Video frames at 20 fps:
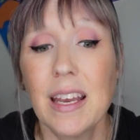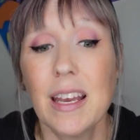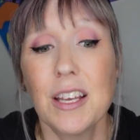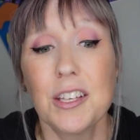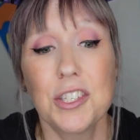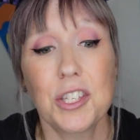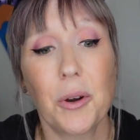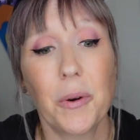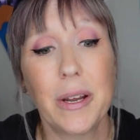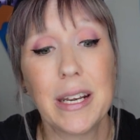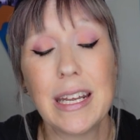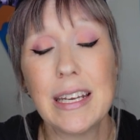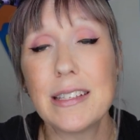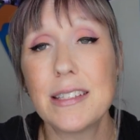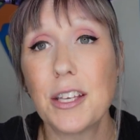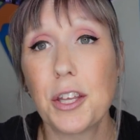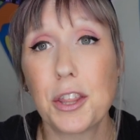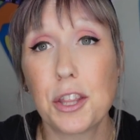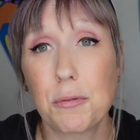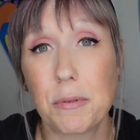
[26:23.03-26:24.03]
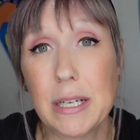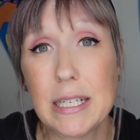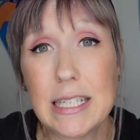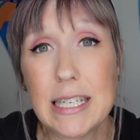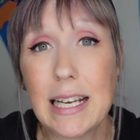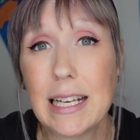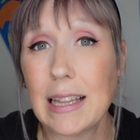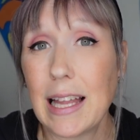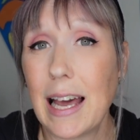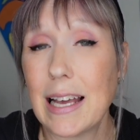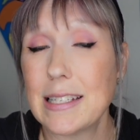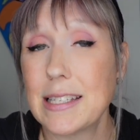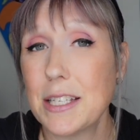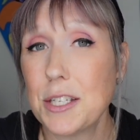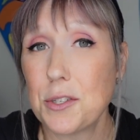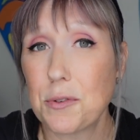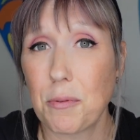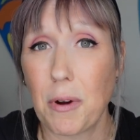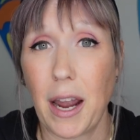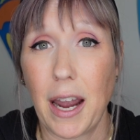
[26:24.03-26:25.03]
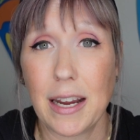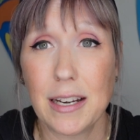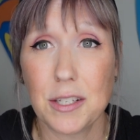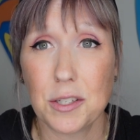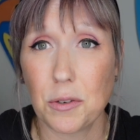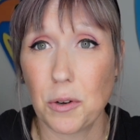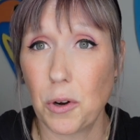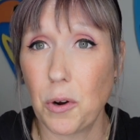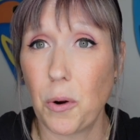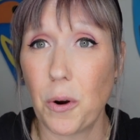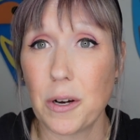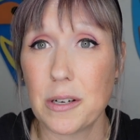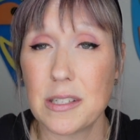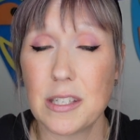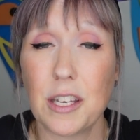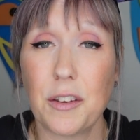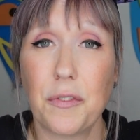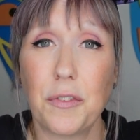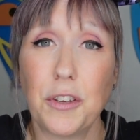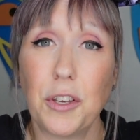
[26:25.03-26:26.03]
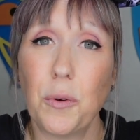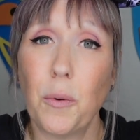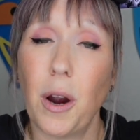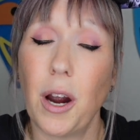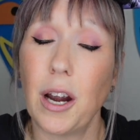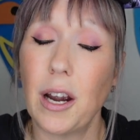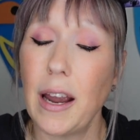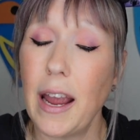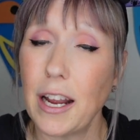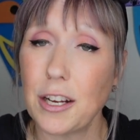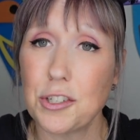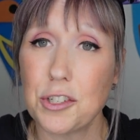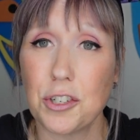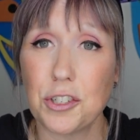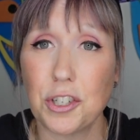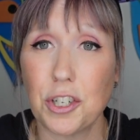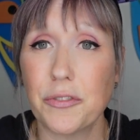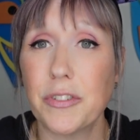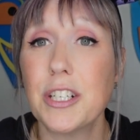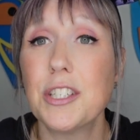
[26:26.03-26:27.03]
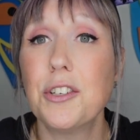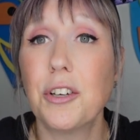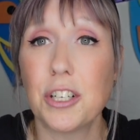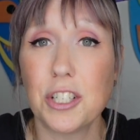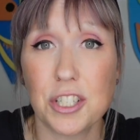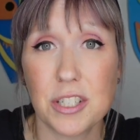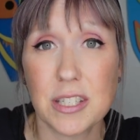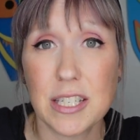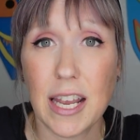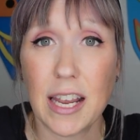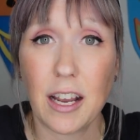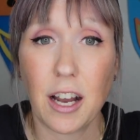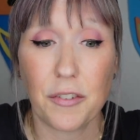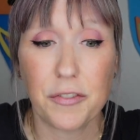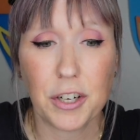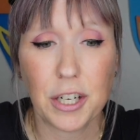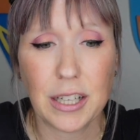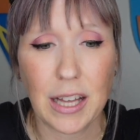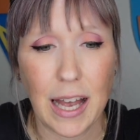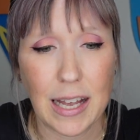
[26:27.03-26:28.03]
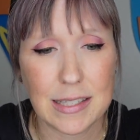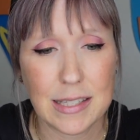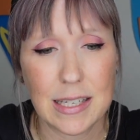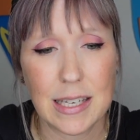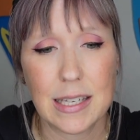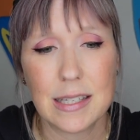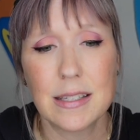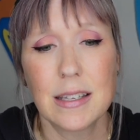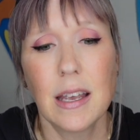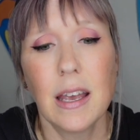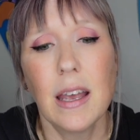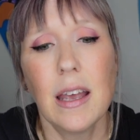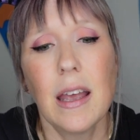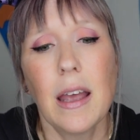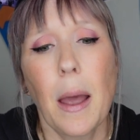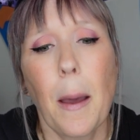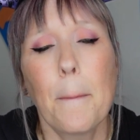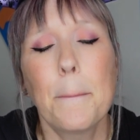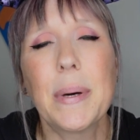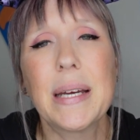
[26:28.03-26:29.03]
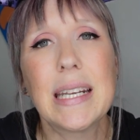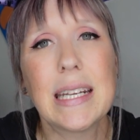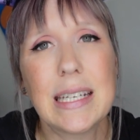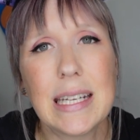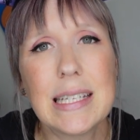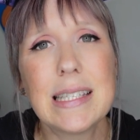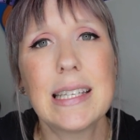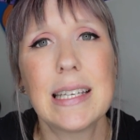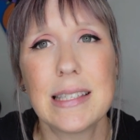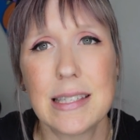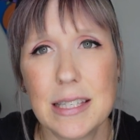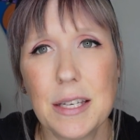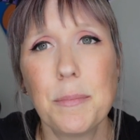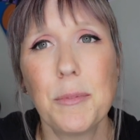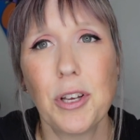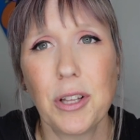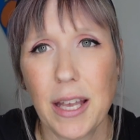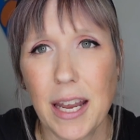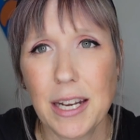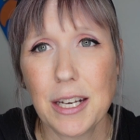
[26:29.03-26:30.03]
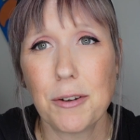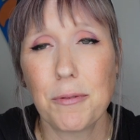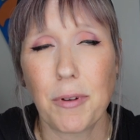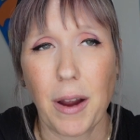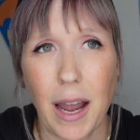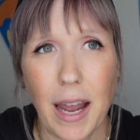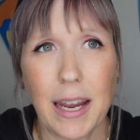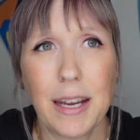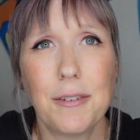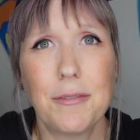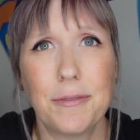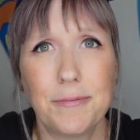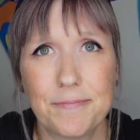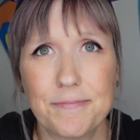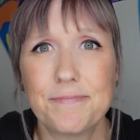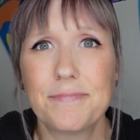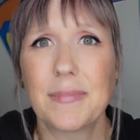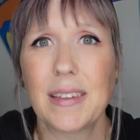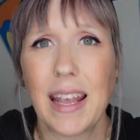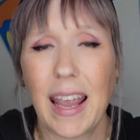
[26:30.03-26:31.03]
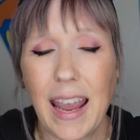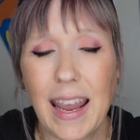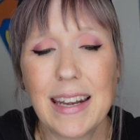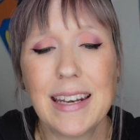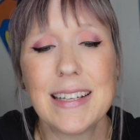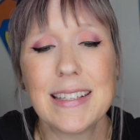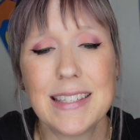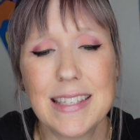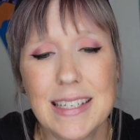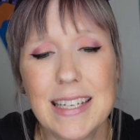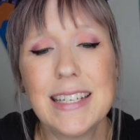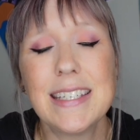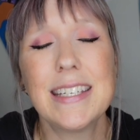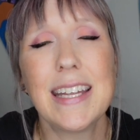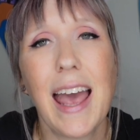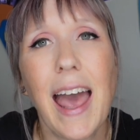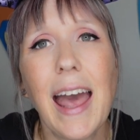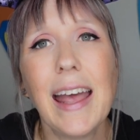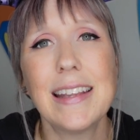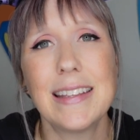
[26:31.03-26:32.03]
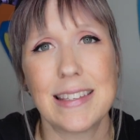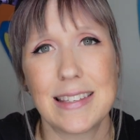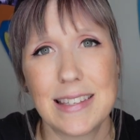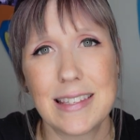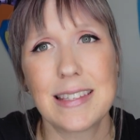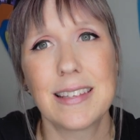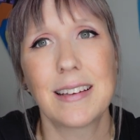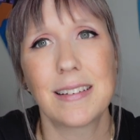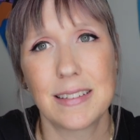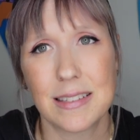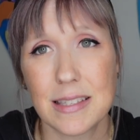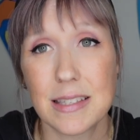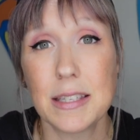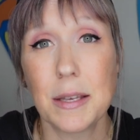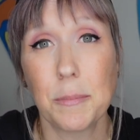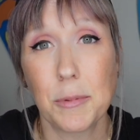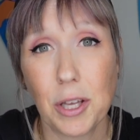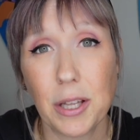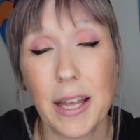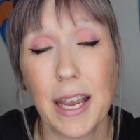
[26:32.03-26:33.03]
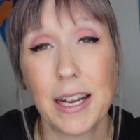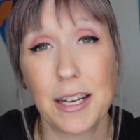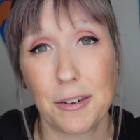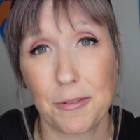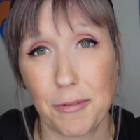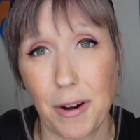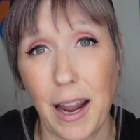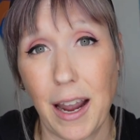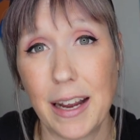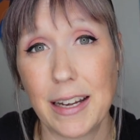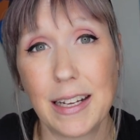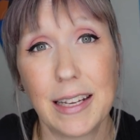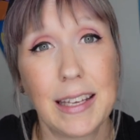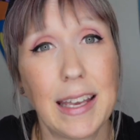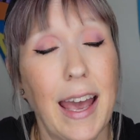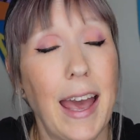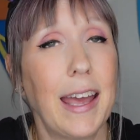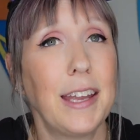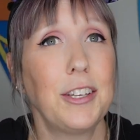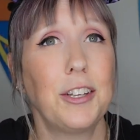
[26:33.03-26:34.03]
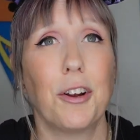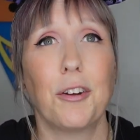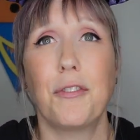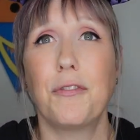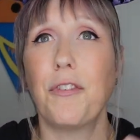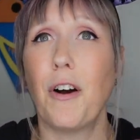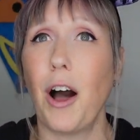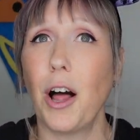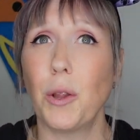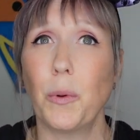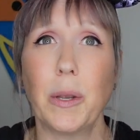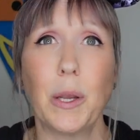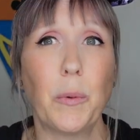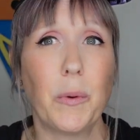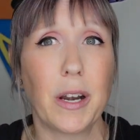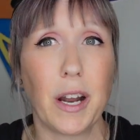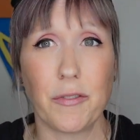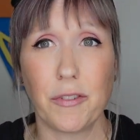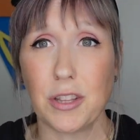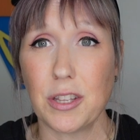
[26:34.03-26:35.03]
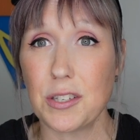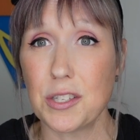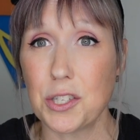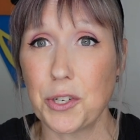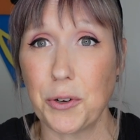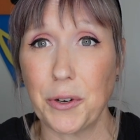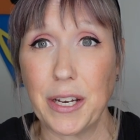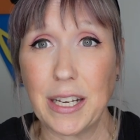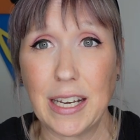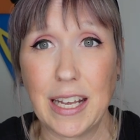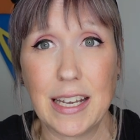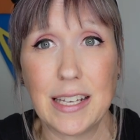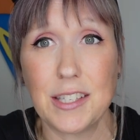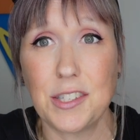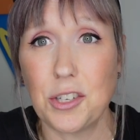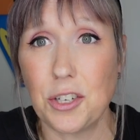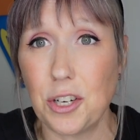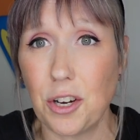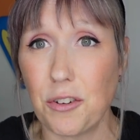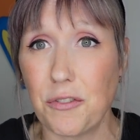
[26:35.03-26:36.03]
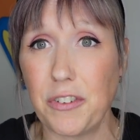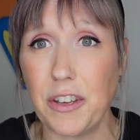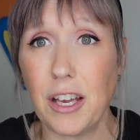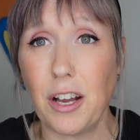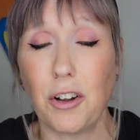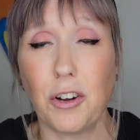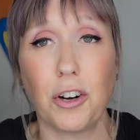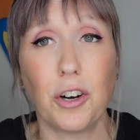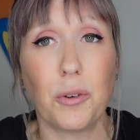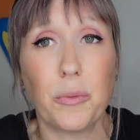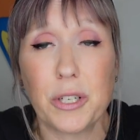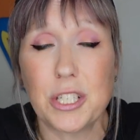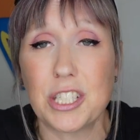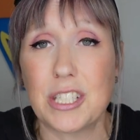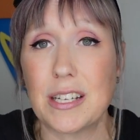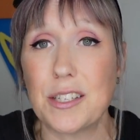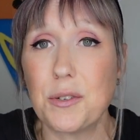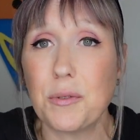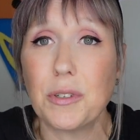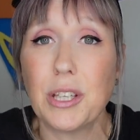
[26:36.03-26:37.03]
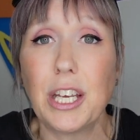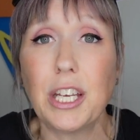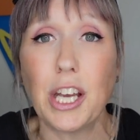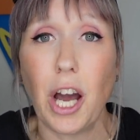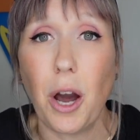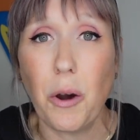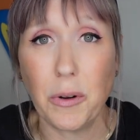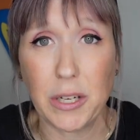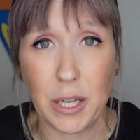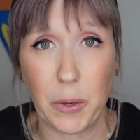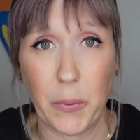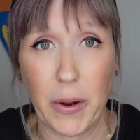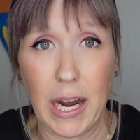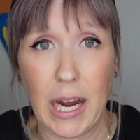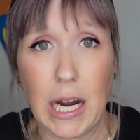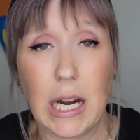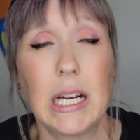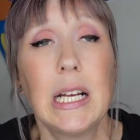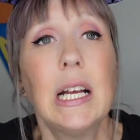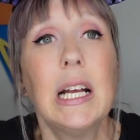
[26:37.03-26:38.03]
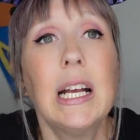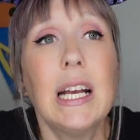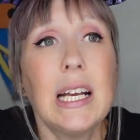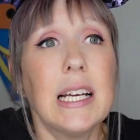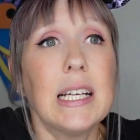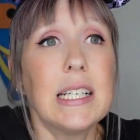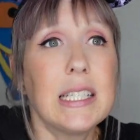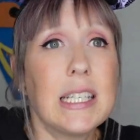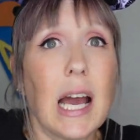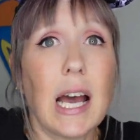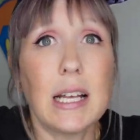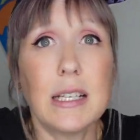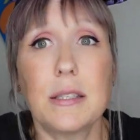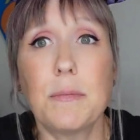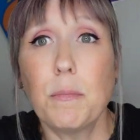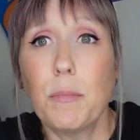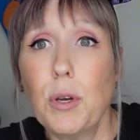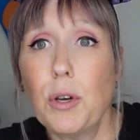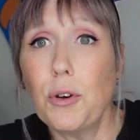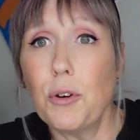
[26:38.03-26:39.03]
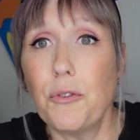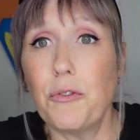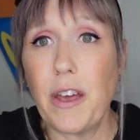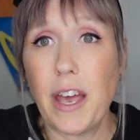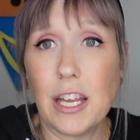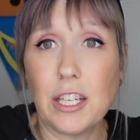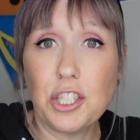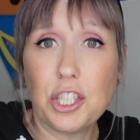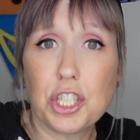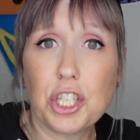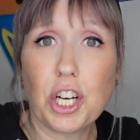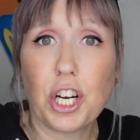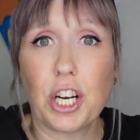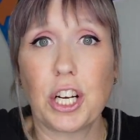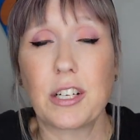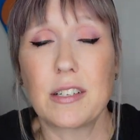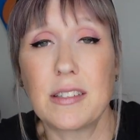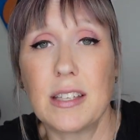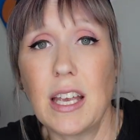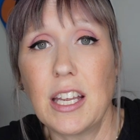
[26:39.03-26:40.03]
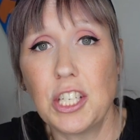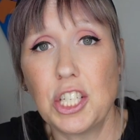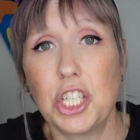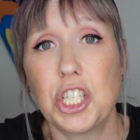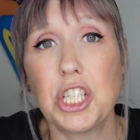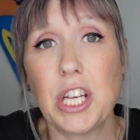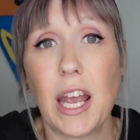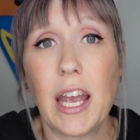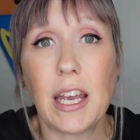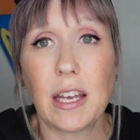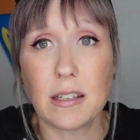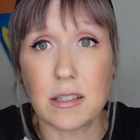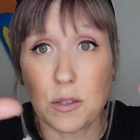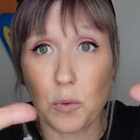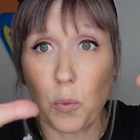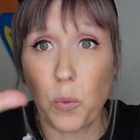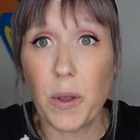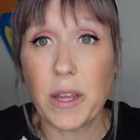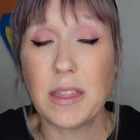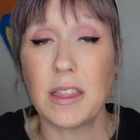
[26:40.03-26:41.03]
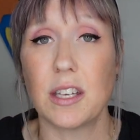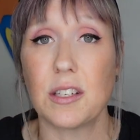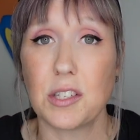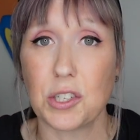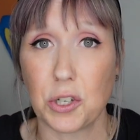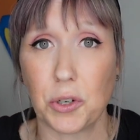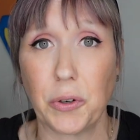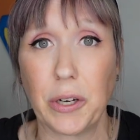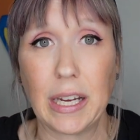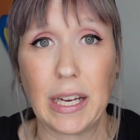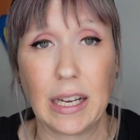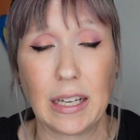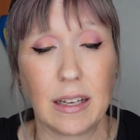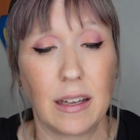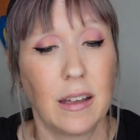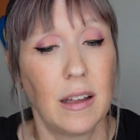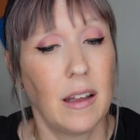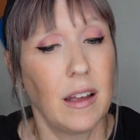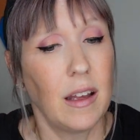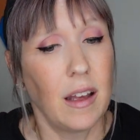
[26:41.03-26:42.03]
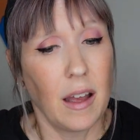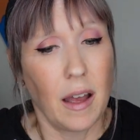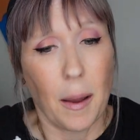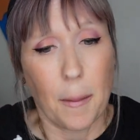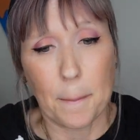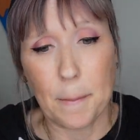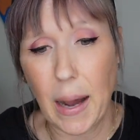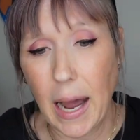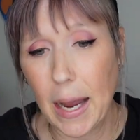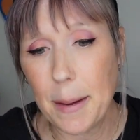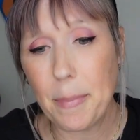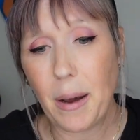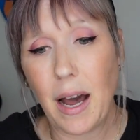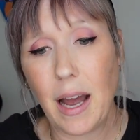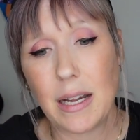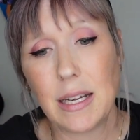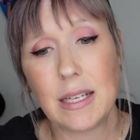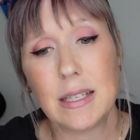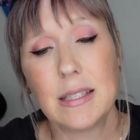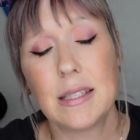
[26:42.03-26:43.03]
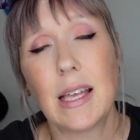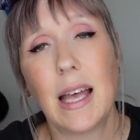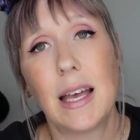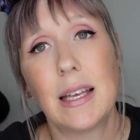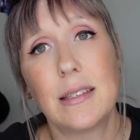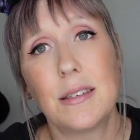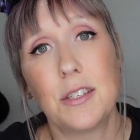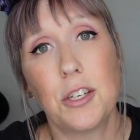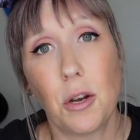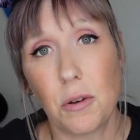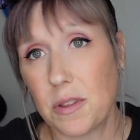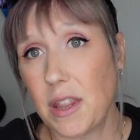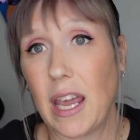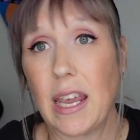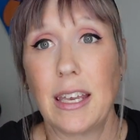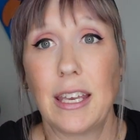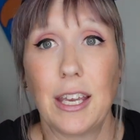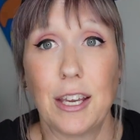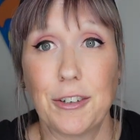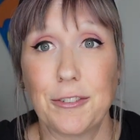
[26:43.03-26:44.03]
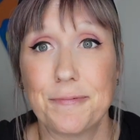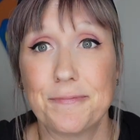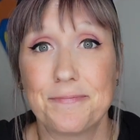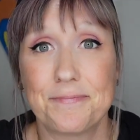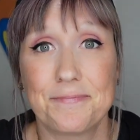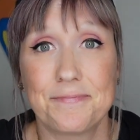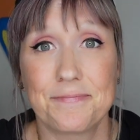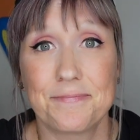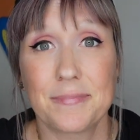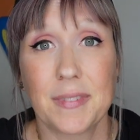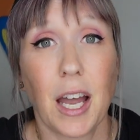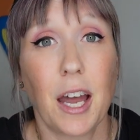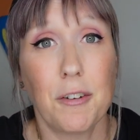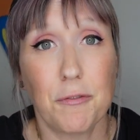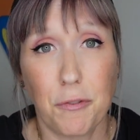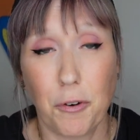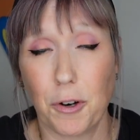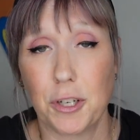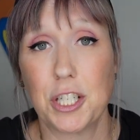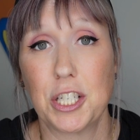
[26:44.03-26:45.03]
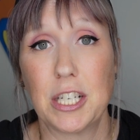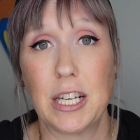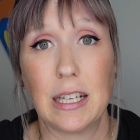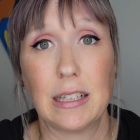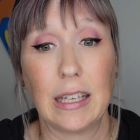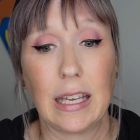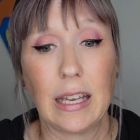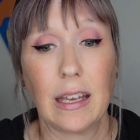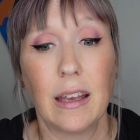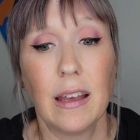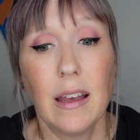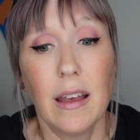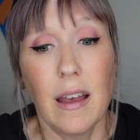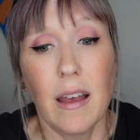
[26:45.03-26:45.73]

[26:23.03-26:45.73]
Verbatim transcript: So it is a three D glasses ride. So of course, if you are extra nervous, you can just take off your glasses, but it is a simulated ride and it's an intense simulated ride. Again, you're following whatever the screen is. So your vehicle, which doesn't really go anywhere, does move and jerks and shakes with the screen. My body says no thank you, unfortunately.